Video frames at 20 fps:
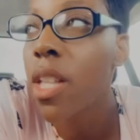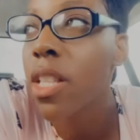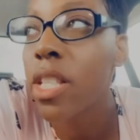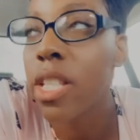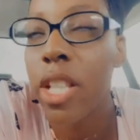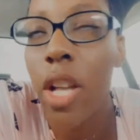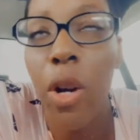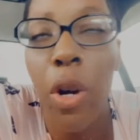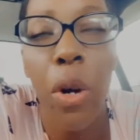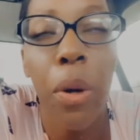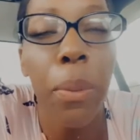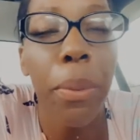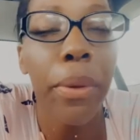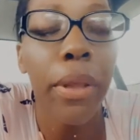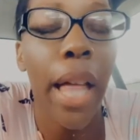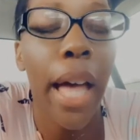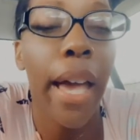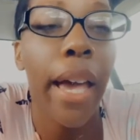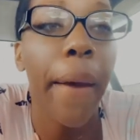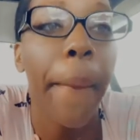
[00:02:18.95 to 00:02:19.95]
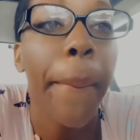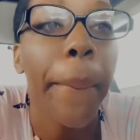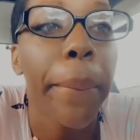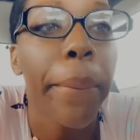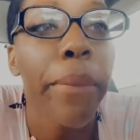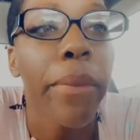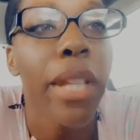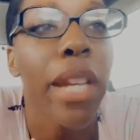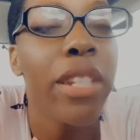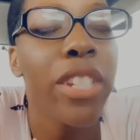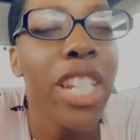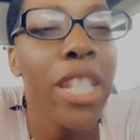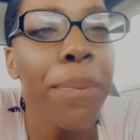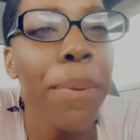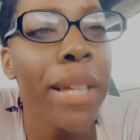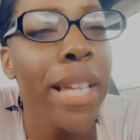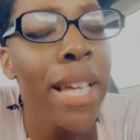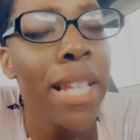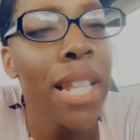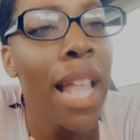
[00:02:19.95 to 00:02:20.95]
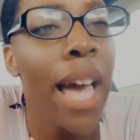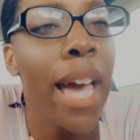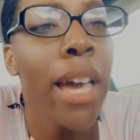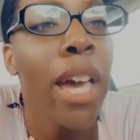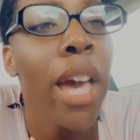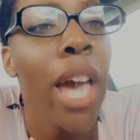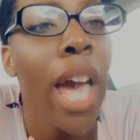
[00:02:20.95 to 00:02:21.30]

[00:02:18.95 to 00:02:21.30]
So like, just because, like,